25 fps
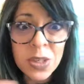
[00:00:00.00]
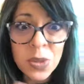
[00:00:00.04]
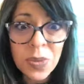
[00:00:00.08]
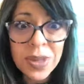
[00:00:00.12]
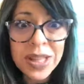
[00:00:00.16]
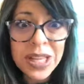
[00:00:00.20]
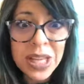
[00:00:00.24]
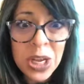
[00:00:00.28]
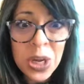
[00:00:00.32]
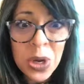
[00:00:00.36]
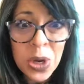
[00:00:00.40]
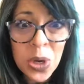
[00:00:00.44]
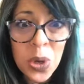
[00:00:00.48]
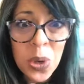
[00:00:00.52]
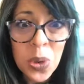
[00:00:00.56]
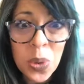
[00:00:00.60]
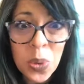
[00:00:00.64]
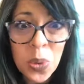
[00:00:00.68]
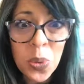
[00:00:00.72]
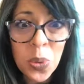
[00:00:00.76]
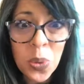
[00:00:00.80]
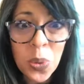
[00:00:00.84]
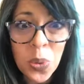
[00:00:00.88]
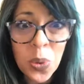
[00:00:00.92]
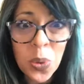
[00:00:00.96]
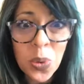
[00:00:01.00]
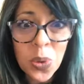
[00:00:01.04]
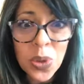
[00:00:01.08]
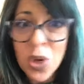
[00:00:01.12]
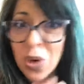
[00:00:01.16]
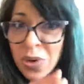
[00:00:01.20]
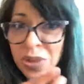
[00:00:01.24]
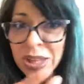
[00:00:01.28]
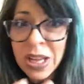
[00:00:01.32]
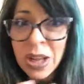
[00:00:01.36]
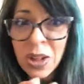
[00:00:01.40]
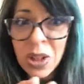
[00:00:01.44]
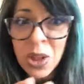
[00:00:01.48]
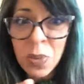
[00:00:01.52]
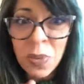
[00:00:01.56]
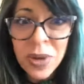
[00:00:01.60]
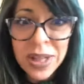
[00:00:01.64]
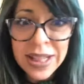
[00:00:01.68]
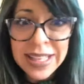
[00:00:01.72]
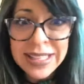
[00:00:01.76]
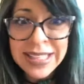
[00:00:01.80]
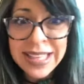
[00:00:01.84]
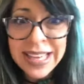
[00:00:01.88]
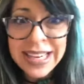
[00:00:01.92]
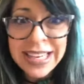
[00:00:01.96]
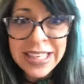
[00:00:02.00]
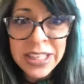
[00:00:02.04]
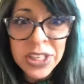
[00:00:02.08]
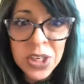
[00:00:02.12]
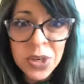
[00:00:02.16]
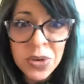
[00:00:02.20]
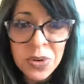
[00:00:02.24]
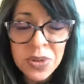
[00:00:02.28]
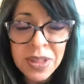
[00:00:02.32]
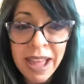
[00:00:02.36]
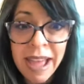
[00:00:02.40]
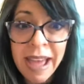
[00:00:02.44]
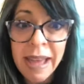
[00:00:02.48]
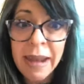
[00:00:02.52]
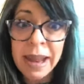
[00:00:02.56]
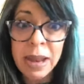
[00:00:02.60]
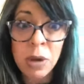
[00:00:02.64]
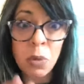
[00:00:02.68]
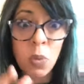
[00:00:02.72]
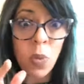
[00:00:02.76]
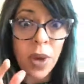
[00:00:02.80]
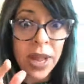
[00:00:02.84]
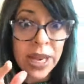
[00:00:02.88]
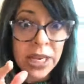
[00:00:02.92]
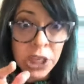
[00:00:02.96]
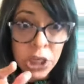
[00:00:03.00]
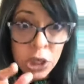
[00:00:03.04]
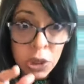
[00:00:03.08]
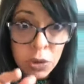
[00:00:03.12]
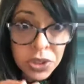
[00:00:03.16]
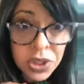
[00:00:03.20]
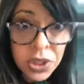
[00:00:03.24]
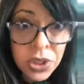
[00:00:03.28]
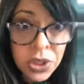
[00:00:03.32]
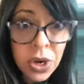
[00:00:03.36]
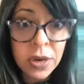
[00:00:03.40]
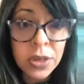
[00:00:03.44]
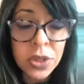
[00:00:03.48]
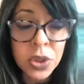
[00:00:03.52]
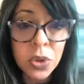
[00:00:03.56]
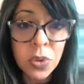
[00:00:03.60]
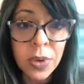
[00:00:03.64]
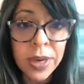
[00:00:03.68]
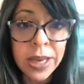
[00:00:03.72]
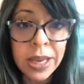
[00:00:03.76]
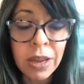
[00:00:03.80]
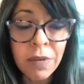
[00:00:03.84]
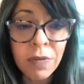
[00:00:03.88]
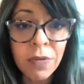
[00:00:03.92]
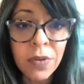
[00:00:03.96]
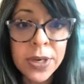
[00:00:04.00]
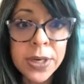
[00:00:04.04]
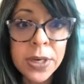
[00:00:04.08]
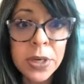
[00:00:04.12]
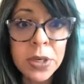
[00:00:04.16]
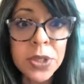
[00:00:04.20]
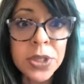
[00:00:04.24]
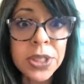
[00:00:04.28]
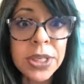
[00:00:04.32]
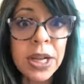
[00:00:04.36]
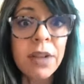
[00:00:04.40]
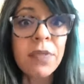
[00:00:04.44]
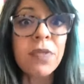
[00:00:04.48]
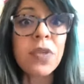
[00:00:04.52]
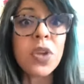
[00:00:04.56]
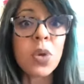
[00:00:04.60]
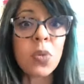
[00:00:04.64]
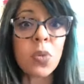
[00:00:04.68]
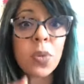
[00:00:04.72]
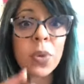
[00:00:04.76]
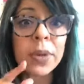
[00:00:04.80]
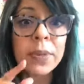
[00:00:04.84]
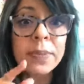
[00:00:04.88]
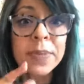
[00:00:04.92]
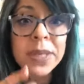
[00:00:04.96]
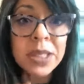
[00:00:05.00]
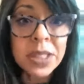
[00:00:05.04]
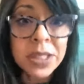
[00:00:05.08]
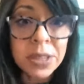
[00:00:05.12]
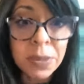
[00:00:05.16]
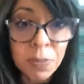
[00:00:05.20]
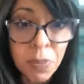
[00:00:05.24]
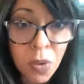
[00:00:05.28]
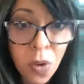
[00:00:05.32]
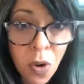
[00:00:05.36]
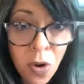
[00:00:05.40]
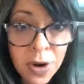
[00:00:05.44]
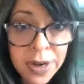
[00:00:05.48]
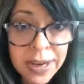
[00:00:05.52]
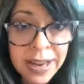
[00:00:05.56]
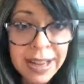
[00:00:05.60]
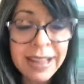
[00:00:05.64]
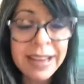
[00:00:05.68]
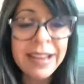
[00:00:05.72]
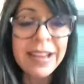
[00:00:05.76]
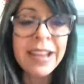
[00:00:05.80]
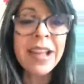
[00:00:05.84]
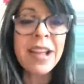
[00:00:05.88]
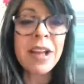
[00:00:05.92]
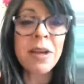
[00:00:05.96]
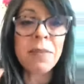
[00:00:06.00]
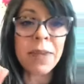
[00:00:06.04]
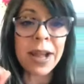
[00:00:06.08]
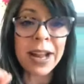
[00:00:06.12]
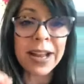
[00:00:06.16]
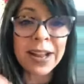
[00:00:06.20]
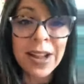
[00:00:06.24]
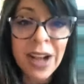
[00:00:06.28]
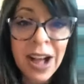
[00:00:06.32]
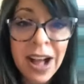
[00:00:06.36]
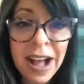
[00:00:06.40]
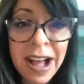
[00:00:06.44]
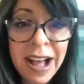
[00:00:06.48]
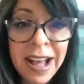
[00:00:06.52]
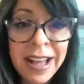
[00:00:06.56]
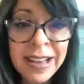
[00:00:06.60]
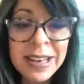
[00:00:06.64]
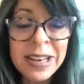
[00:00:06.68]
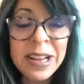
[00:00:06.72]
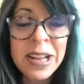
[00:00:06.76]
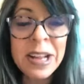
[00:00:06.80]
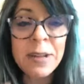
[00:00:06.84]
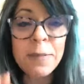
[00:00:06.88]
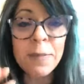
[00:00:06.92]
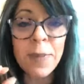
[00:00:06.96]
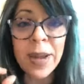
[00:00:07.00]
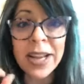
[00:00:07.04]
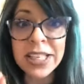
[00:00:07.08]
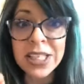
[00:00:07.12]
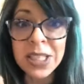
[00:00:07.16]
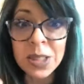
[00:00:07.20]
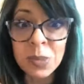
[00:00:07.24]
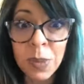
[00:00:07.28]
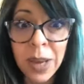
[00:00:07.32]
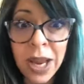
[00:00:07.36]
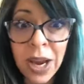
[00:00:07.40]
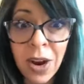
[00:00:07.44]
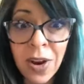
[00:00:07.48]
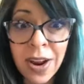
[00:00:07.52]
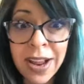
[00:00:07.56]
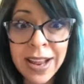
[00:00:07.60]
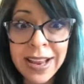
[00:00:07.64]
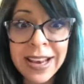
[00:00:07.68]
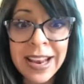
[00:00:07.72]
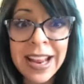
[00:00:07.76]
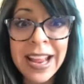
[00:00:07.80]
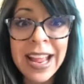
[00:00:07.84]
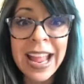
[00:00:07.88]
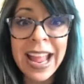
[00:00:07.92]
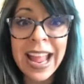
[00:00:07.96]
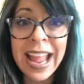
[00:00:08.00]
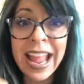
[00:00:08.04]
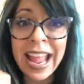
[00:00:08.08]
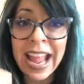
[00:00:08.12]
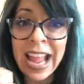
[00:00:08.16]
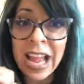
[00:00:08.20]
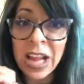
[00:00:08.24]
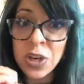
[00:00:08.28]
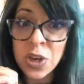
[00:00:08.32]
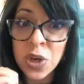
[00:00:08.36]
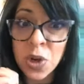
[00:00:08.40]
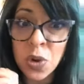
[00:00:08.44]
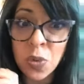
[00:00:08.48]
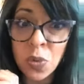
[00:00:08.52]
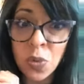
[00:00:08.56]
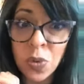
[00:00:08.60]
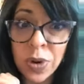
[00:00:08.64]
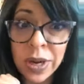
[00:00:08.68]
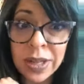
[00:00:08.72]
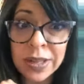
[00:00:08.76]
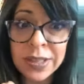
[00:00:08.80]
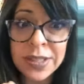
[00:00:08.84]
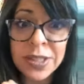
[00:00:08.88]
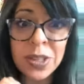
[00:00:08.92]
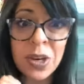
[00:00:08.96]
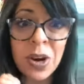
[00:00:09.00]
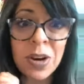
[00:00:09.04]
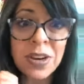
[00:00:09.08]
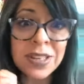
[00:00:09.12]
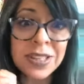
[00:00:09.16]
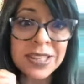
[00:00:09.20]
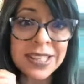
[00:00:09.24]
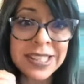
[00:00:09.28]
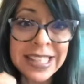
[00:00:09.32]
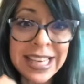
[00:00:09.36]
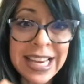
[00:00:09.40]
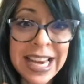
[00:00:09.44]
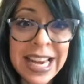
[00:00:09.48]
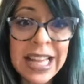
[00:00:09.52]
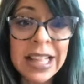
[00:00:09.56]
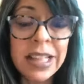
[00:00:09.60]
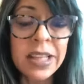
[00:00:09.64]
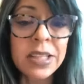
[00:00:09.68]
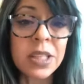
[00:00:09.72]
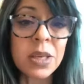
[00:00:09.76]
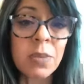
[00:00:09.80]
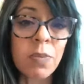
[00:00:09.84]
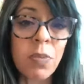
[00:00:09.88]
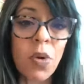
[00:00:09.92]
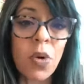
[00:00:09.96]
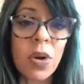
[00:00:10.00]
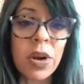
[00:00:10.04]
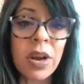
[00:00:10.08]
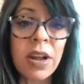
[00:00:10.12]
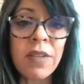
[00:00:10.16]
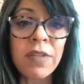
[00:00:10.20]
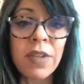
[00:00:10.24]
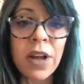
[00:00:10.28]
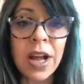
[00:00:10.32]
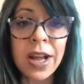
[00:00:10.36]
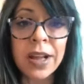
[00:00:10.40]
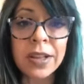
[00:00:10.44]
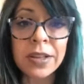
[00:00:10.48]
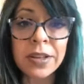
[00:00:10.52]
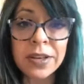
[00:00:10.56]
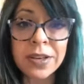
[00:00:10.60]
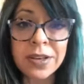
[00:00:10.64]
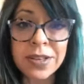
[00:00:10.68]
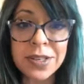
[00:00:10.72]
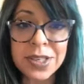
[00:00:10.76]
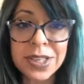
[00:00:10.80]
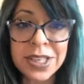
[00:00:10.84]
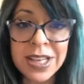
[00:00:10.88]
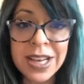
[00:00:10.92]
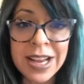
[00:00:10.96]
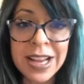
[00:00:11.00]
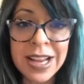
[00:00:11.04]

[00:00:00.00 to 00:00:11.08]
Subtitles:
with you. You're the only one that's going to do that. And when you start doing it for yourself, you will be supported by God, by Spirit, and you will start seeing the support of others.